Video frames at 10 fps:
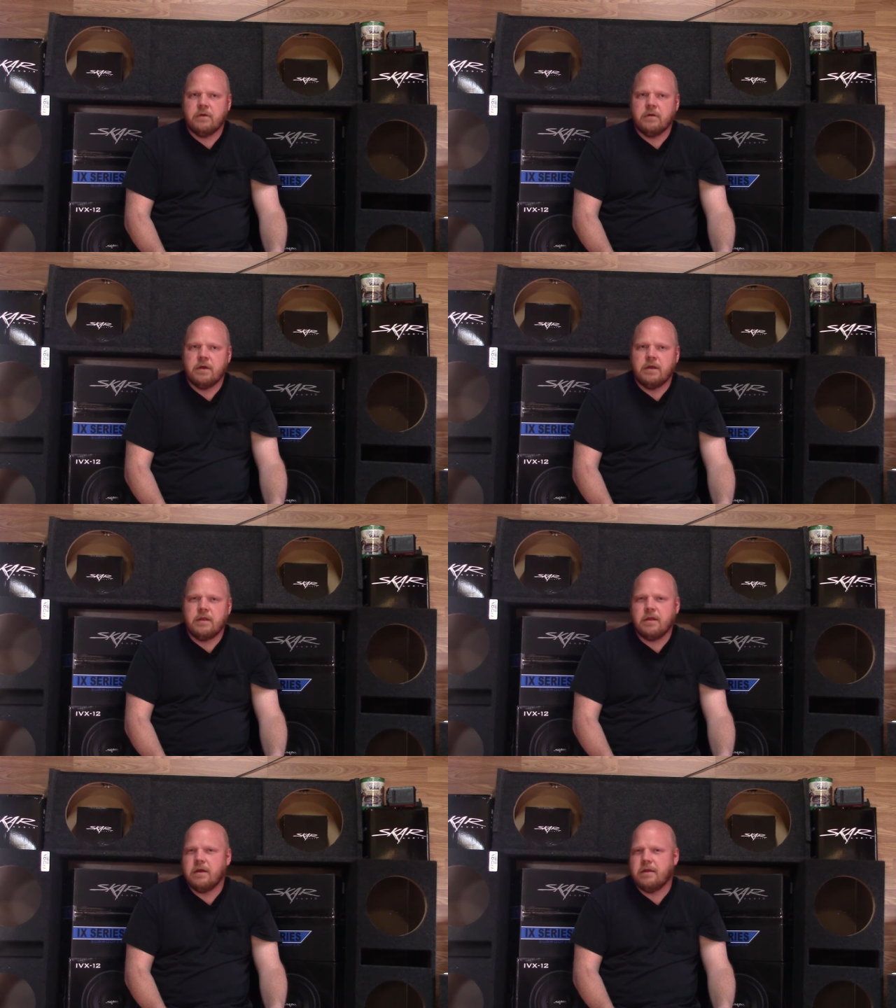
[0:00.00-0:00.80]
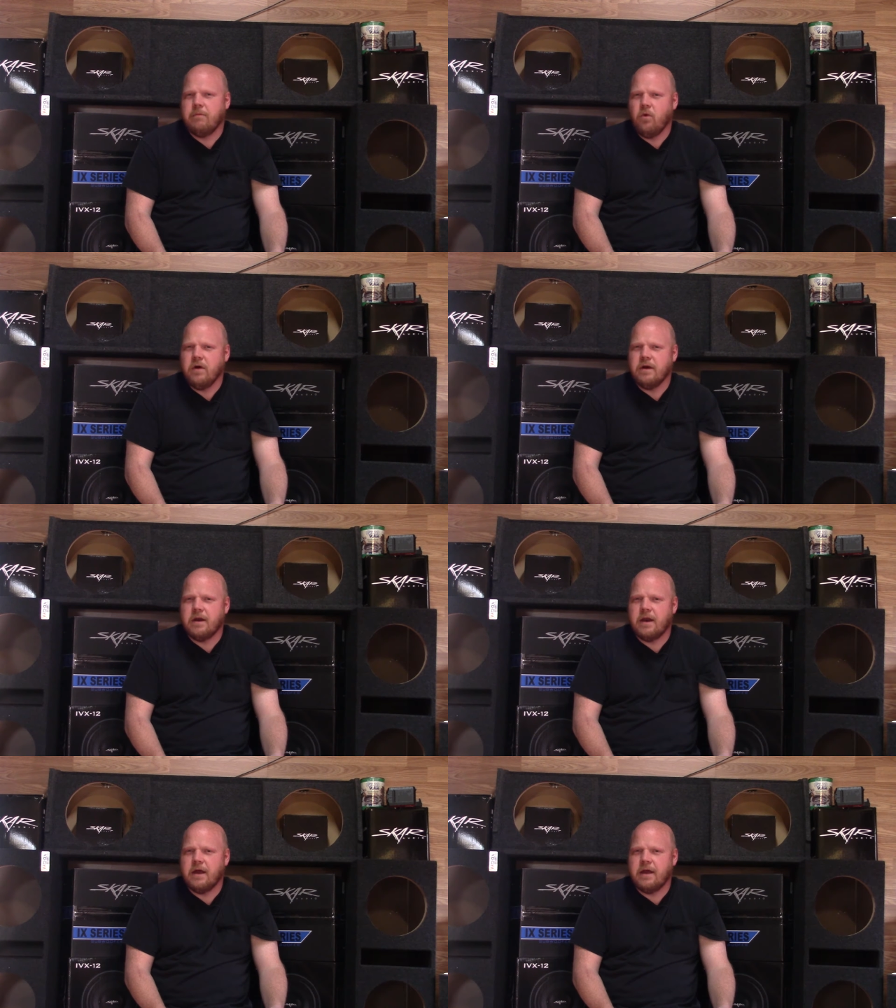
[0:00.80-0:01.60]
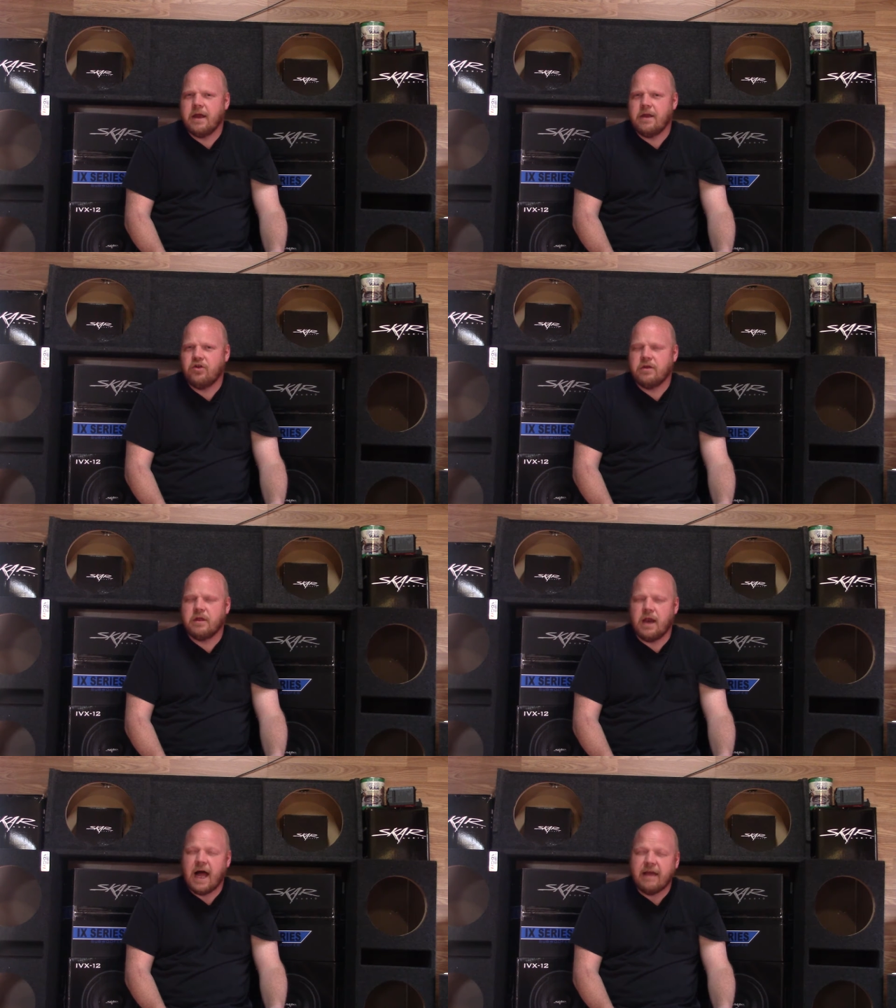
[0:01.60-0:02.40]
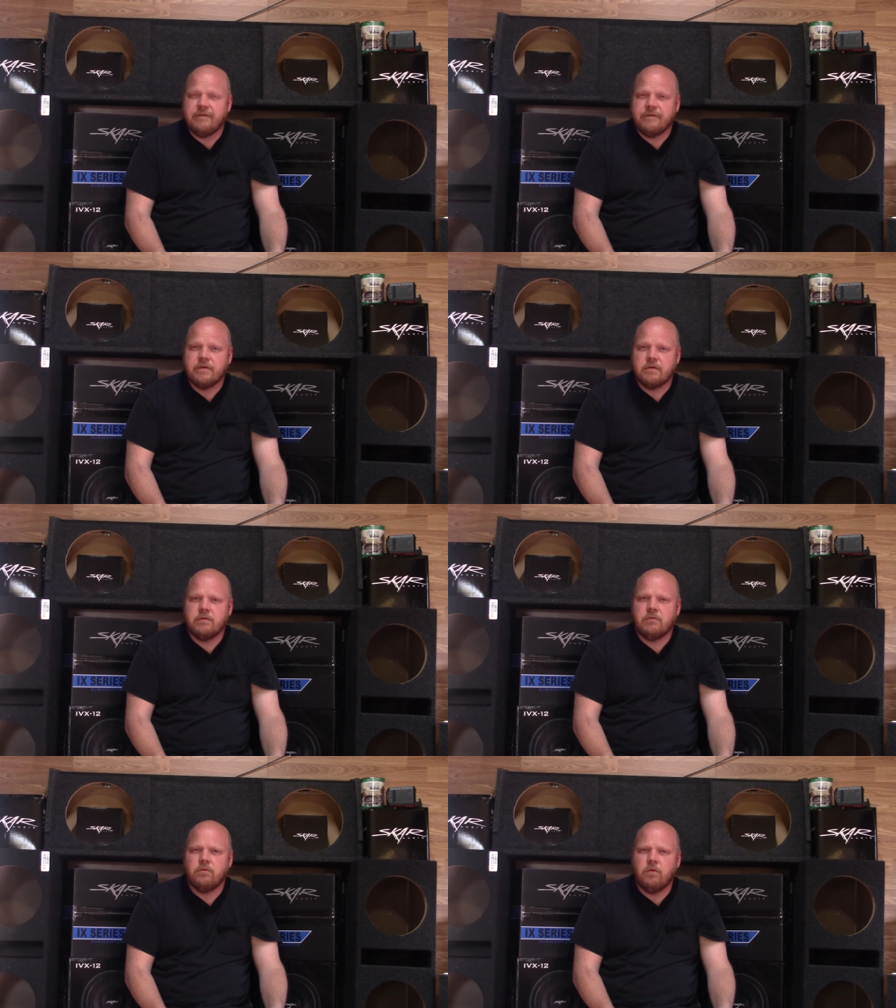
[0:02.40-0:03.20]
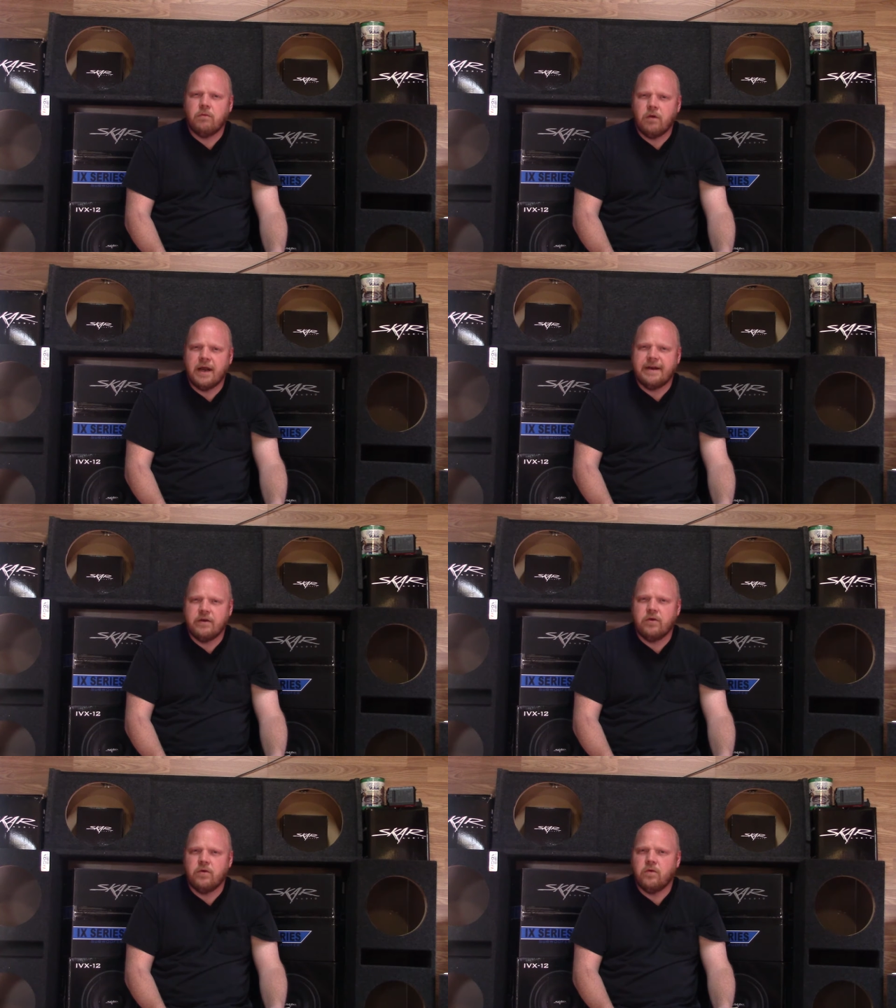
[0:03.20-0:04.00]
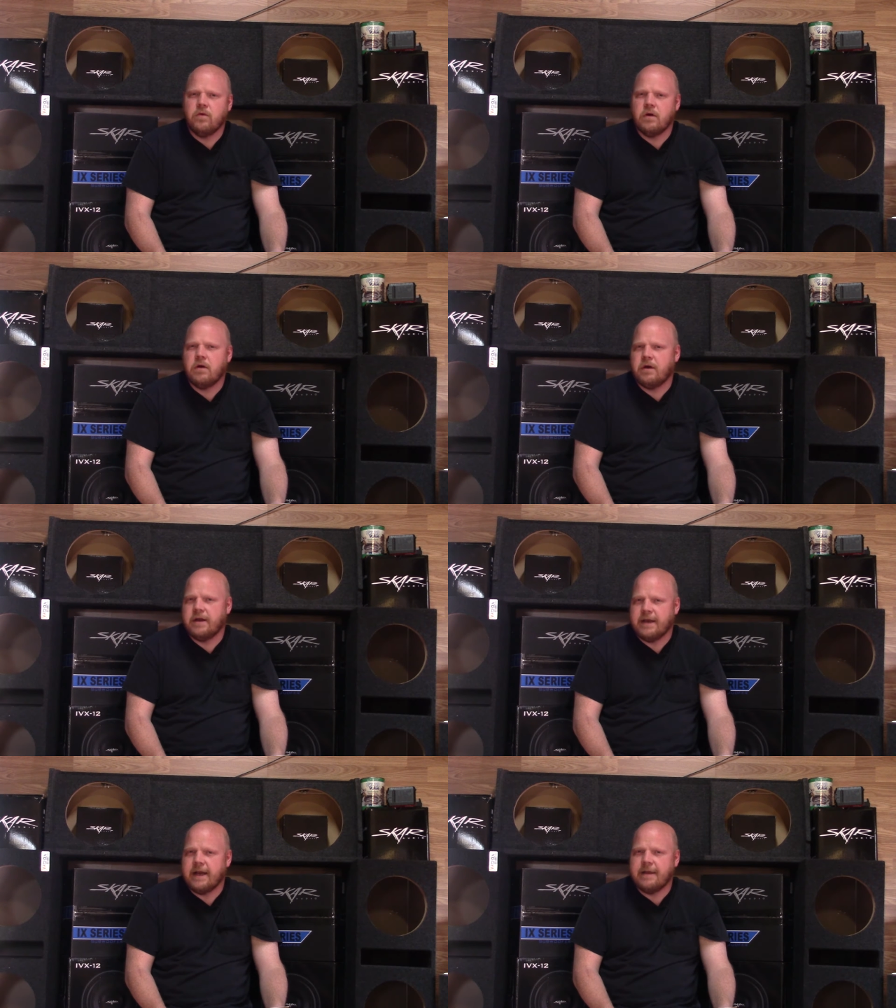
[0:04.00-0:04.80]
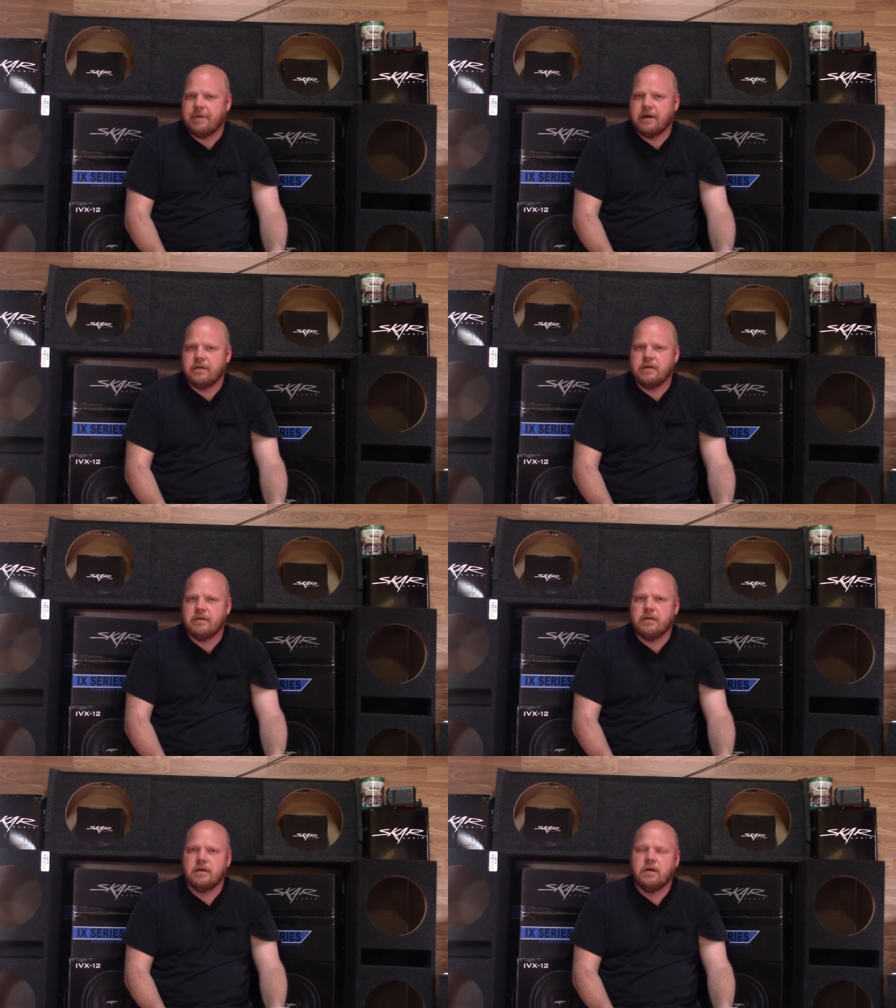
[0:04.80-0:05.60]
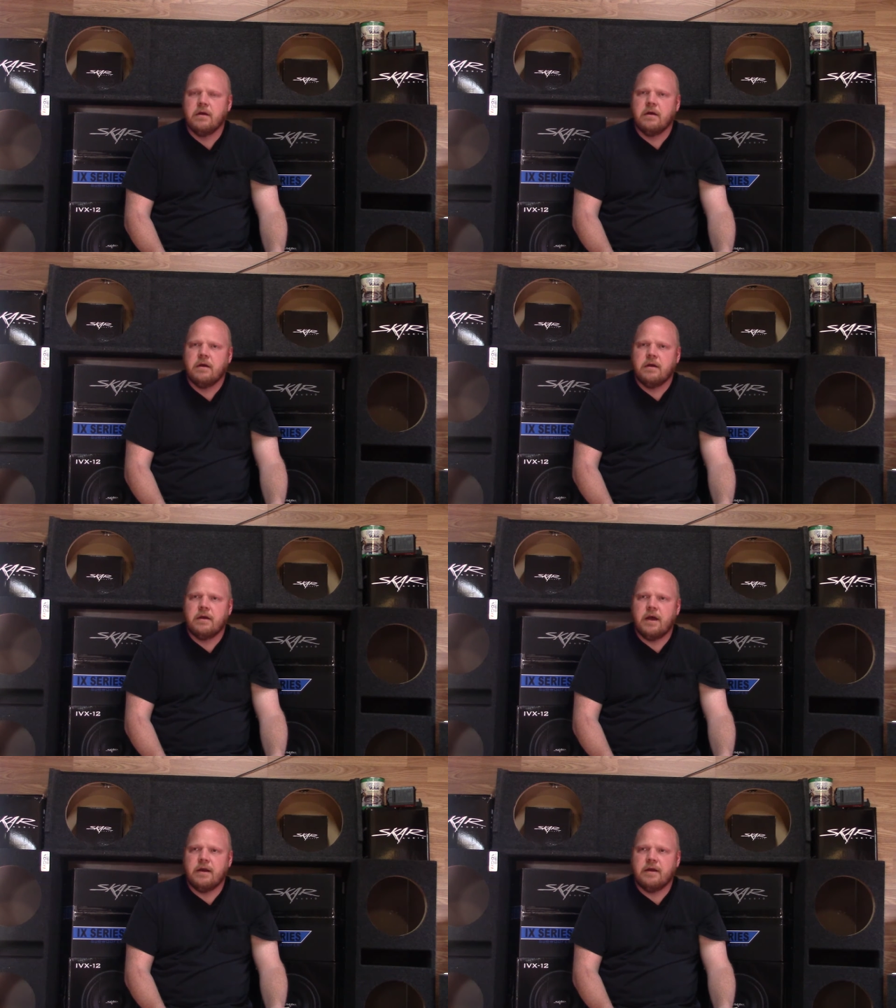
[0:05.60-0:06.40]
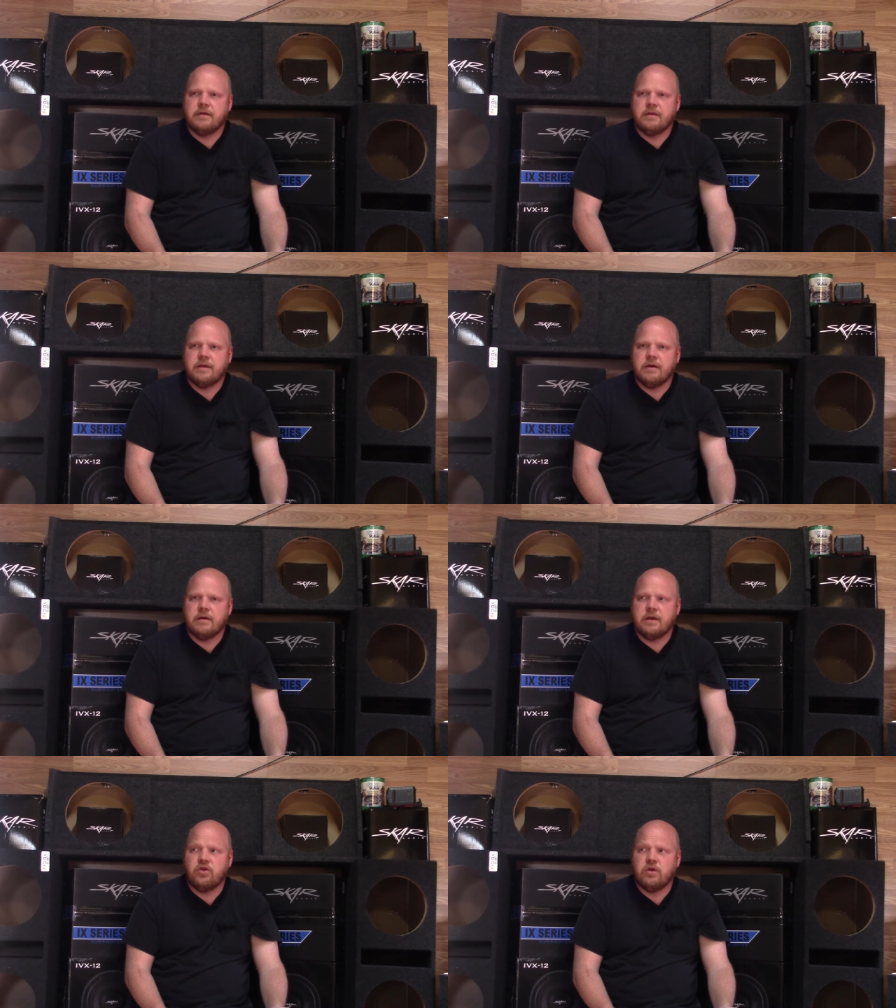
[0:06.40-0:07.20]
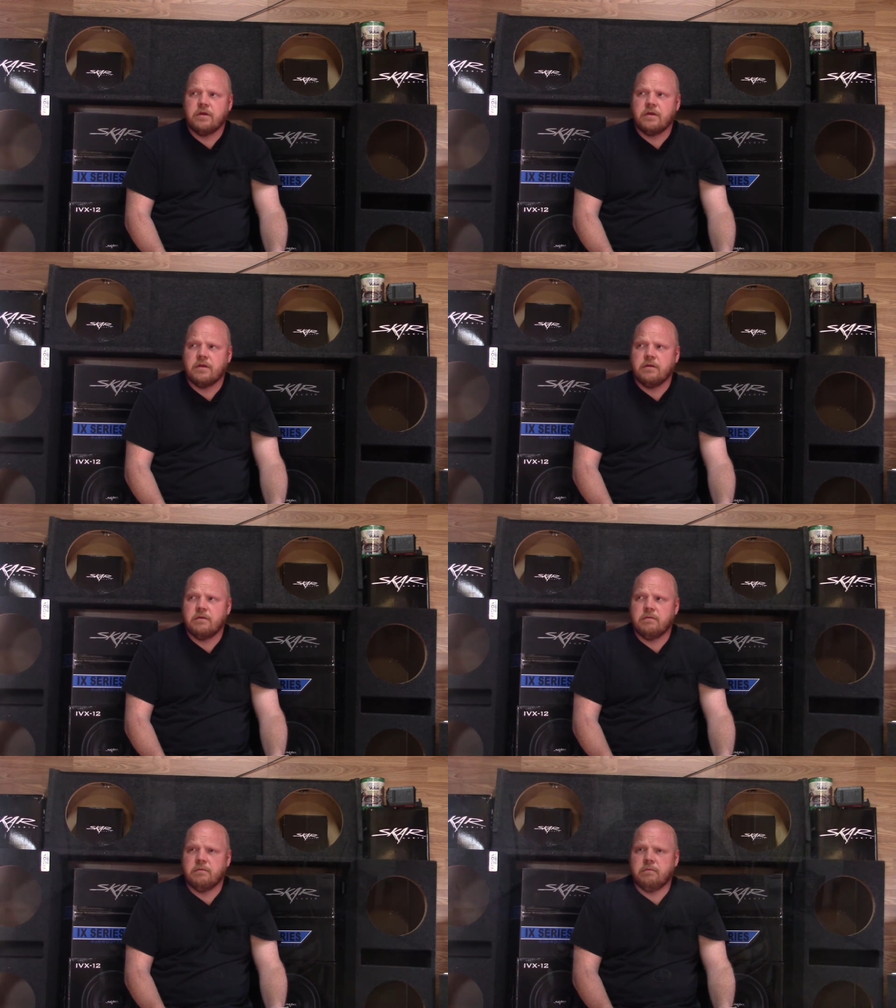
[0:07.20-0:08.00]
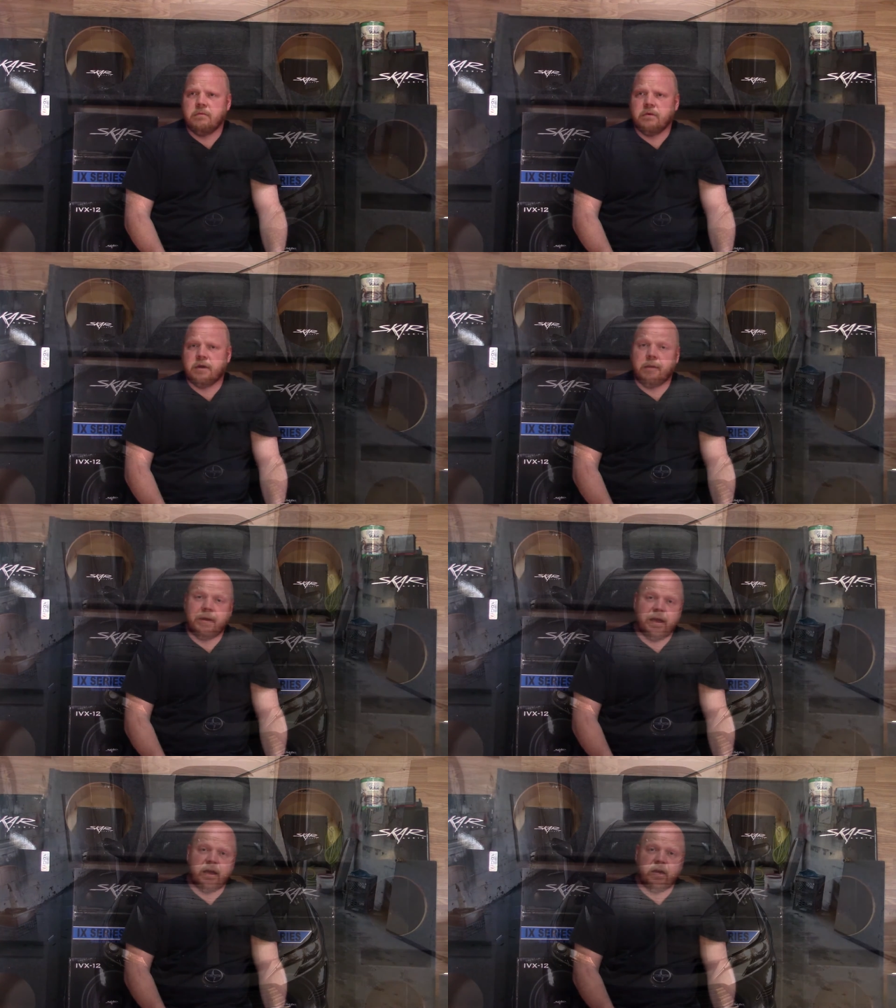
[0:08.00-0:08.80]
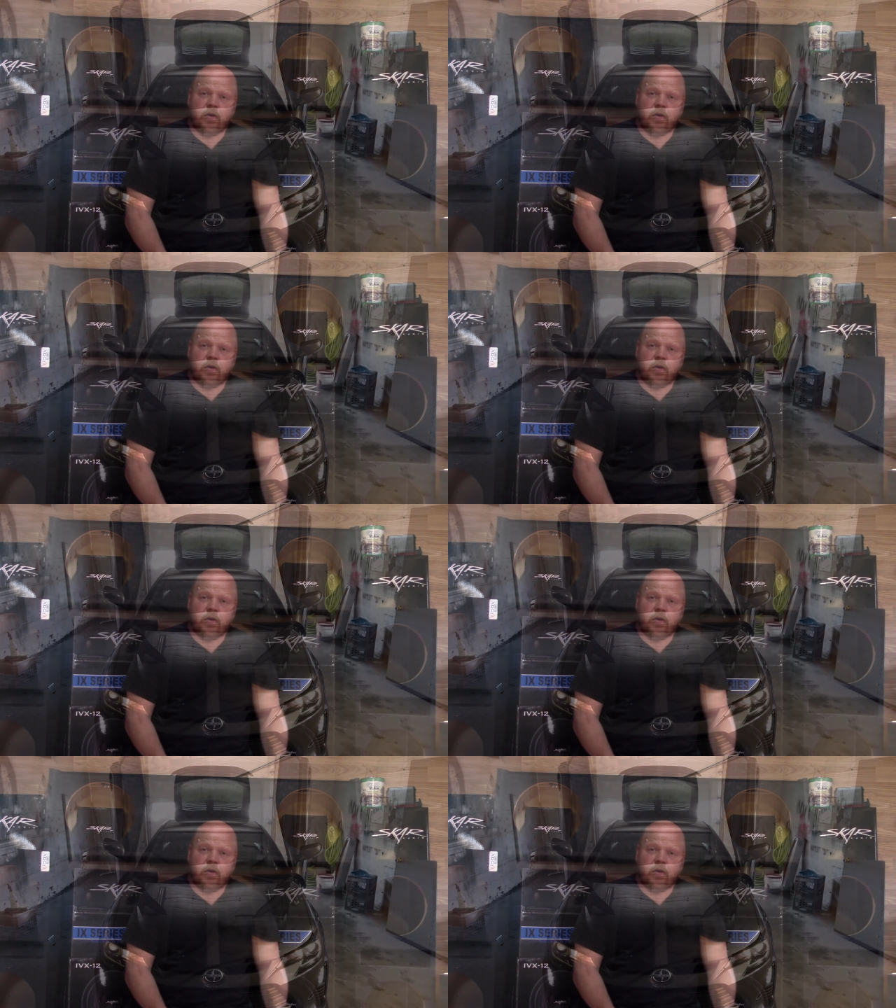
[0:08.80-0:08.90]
It's more in just a life, what I do on a daily basis, not necessarily just coming in and